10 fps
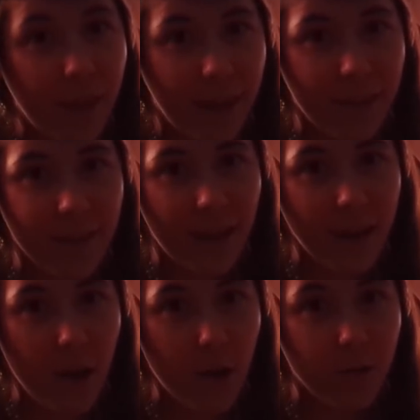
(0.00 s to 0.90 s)
they can say
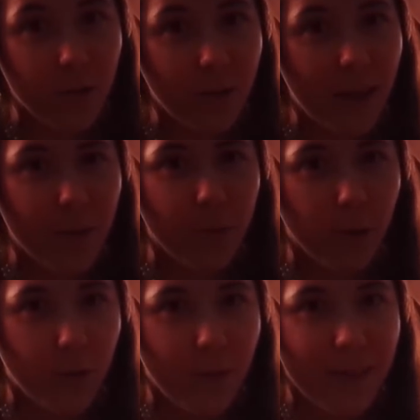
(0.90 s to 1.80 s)
no. You can't
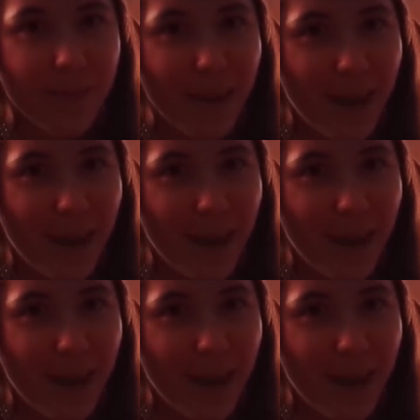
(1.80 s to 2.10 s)
force feed them